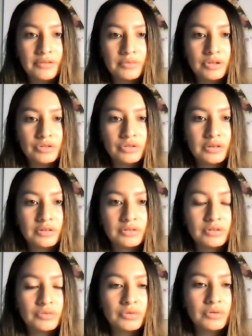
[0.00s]
from the Drucker
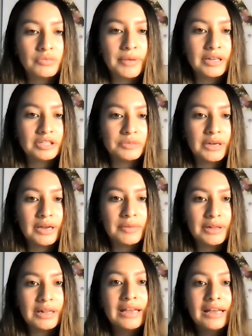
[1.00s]
School of Management. I
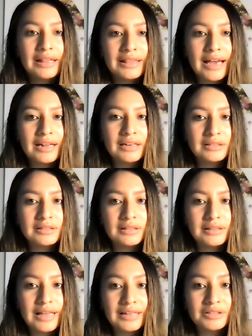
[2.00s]
mean,
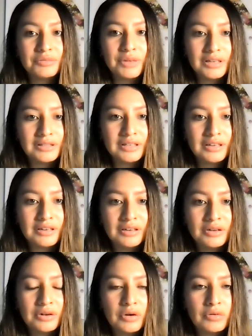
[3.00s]
that's amazing,
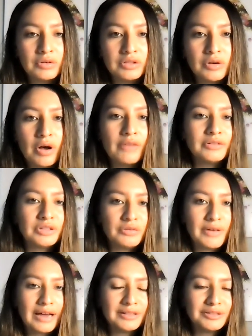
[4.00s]
you know? And so obviously
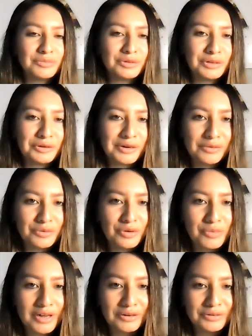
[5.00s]
you've had some really great role
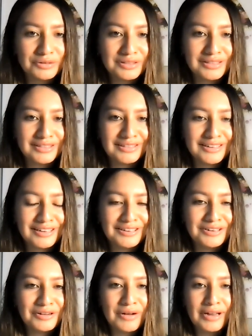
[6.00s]
models, and,
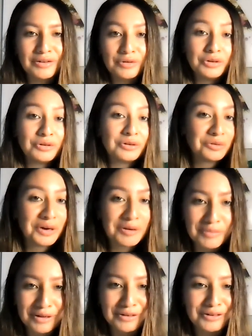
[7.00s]
you know, I know you're a great
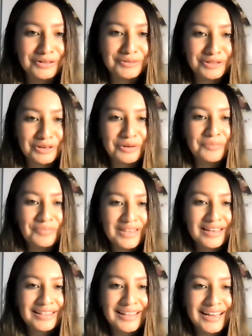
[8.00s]
mother. So
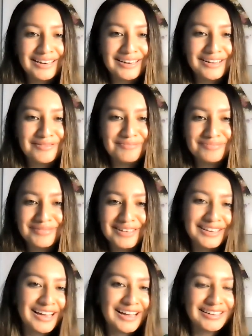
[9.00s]
that,
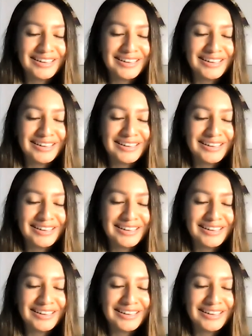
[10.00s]
again,